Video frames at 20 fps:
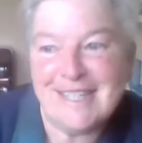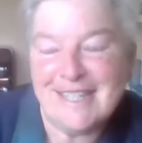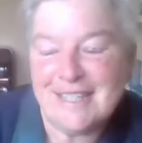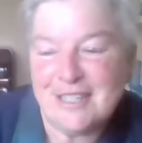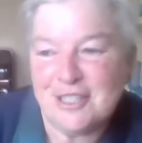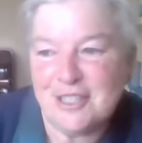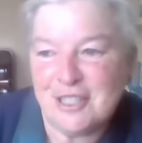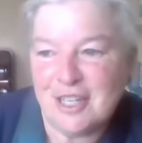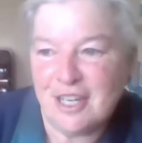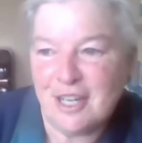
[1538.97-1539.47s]

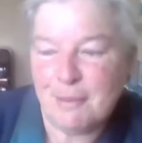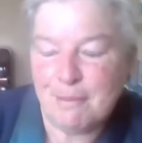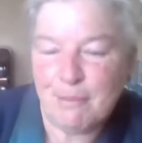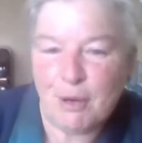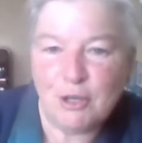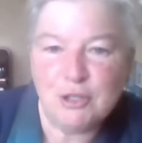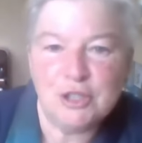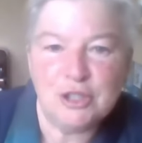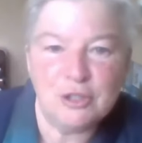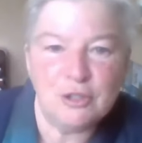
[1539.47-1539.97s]
each
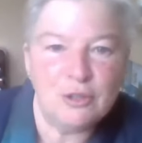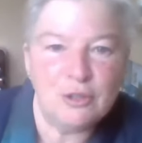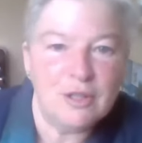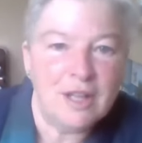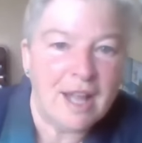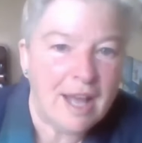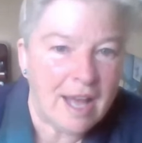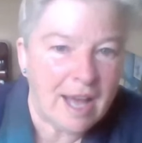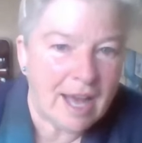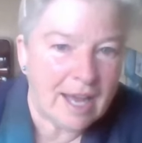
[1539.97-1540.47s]

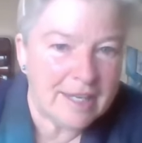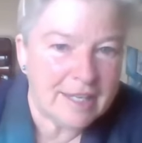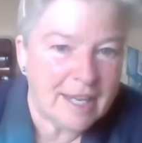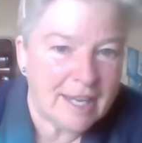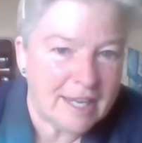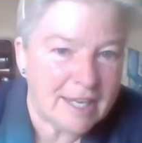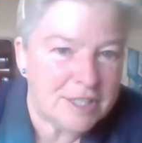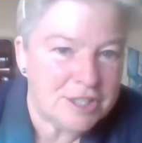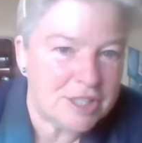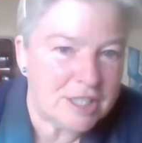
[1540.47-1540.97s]
module, and
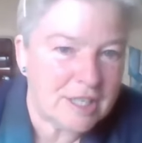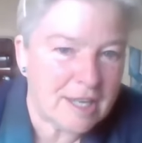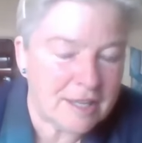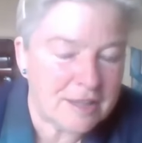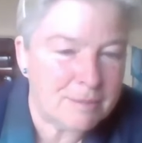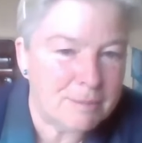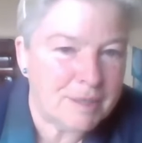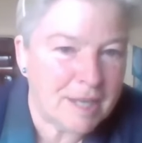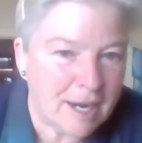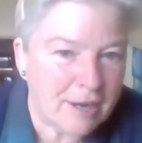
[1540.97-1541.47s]
I actually
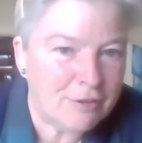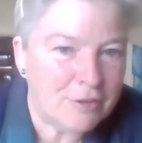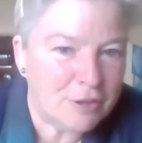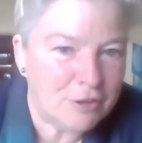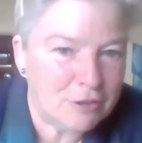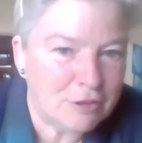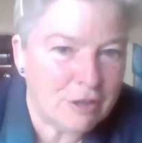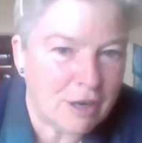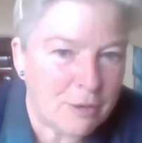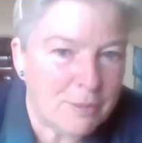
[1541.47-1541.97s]
let them carry
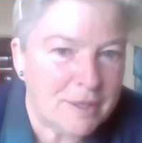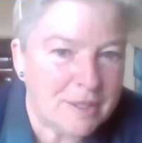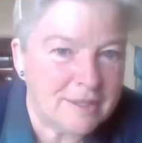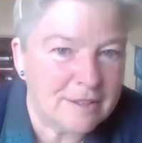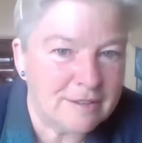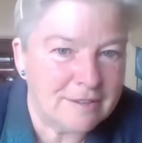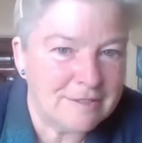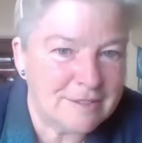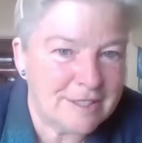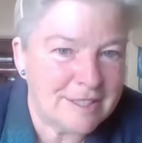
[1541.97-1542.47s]
on
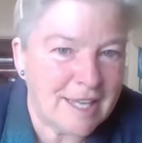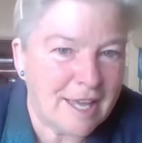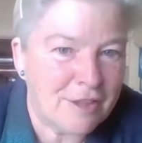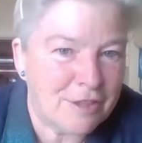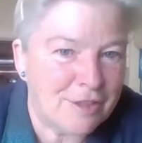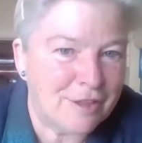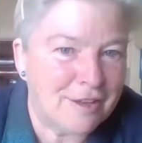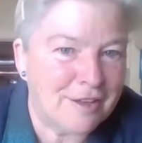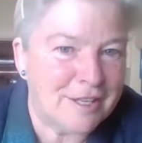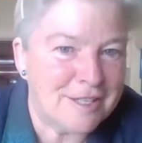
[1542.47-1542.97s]
growing
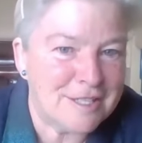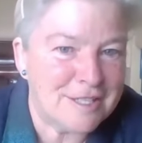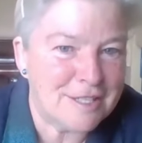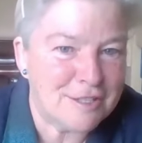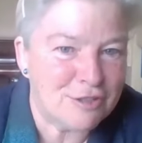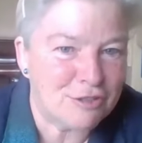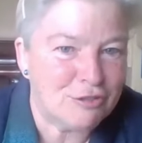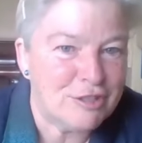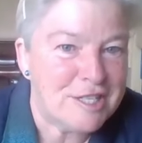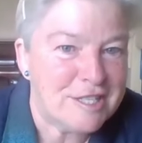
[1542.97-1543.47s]
together as
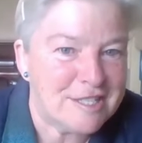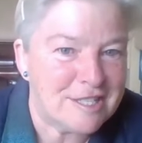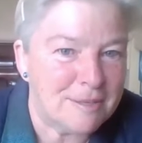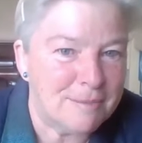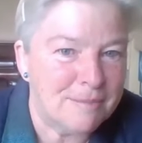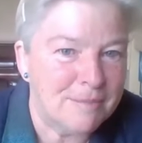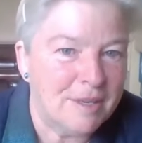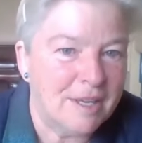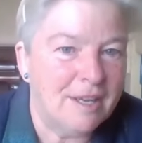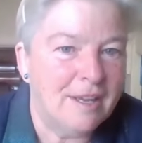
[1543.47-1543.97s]
a
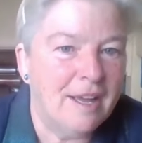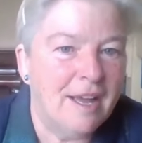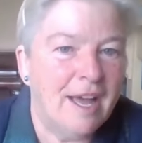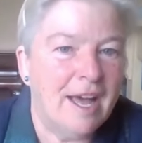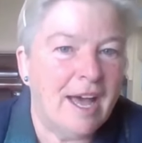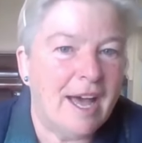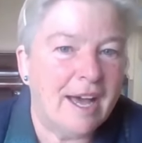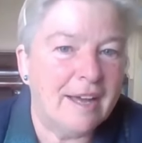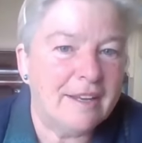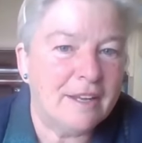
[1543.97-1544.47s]
threesome.
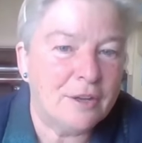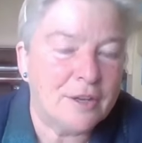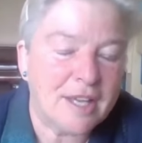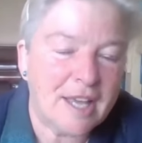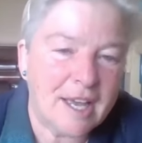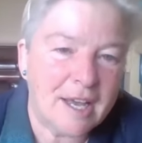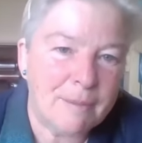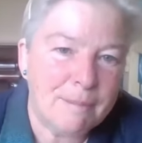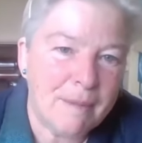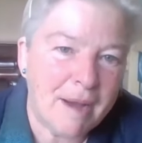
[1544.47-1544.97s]
And
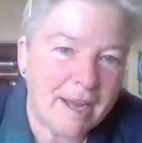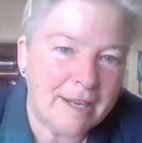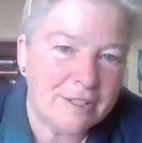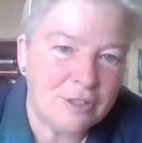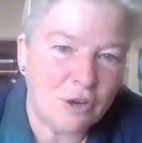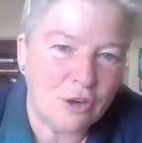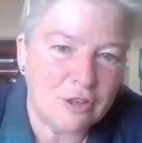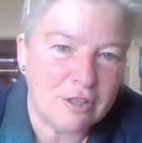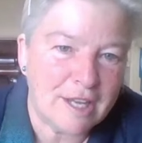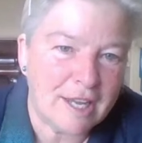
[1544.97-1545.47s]
okay, I
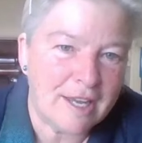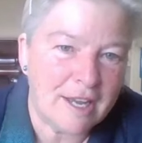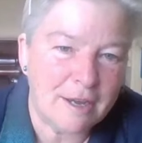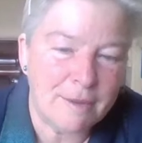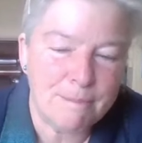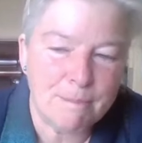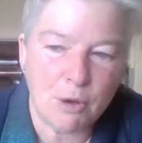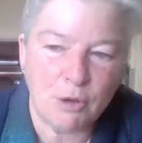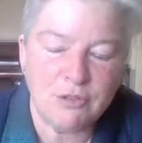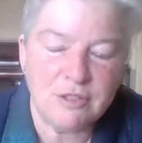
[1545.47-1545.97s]
might not get
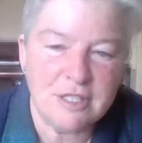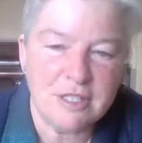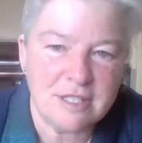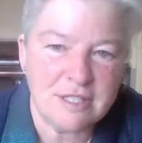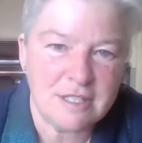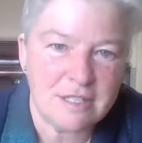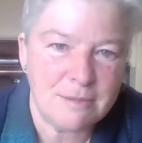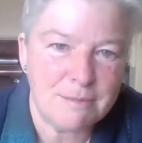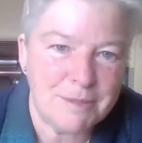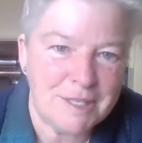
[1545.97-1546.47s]
a
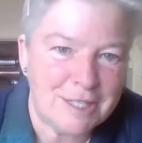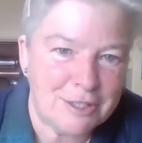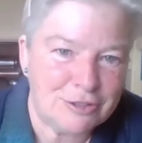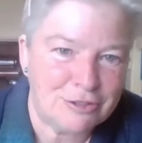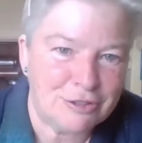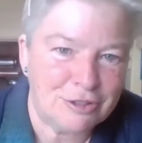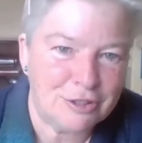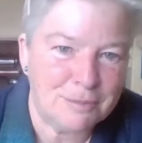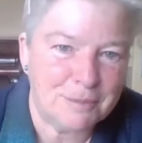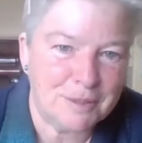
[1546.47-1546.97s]
monster
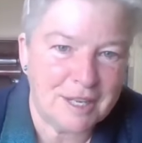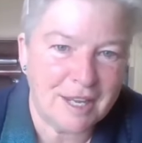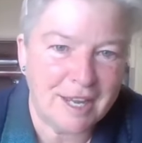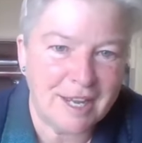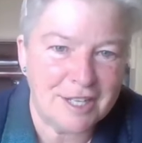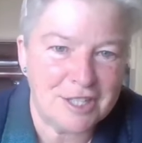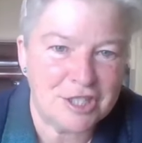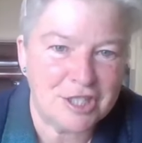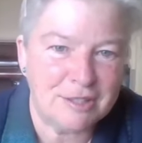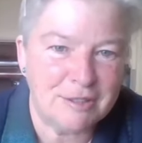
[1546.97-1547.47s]
beetroot, but
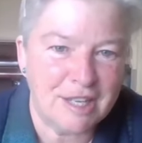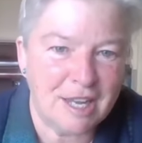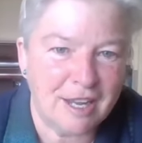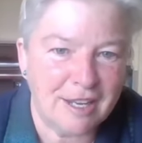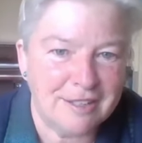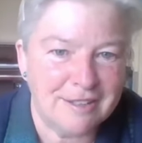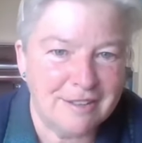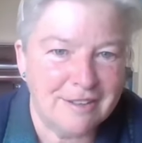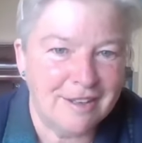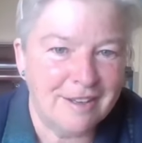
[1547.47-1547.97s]
I actually
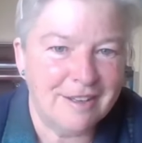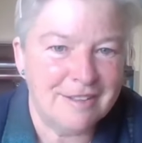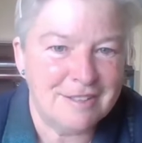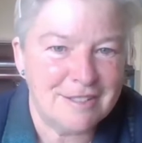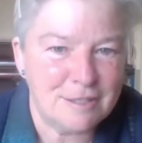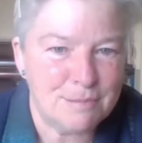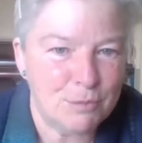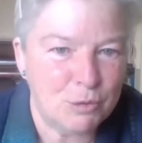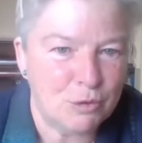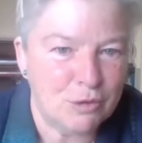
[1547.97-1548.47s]
like
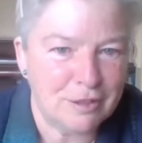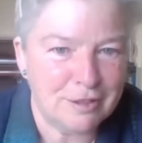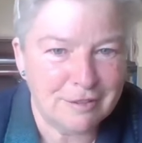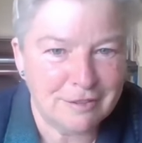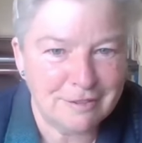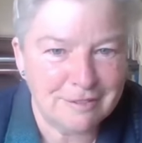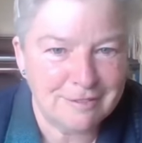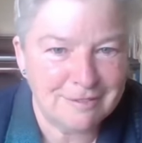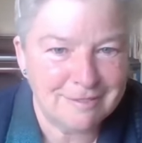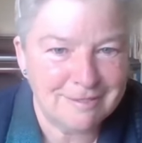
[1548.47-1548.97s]

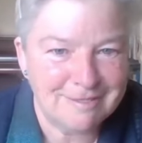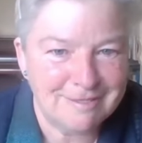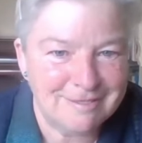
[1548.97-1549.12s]
smaller,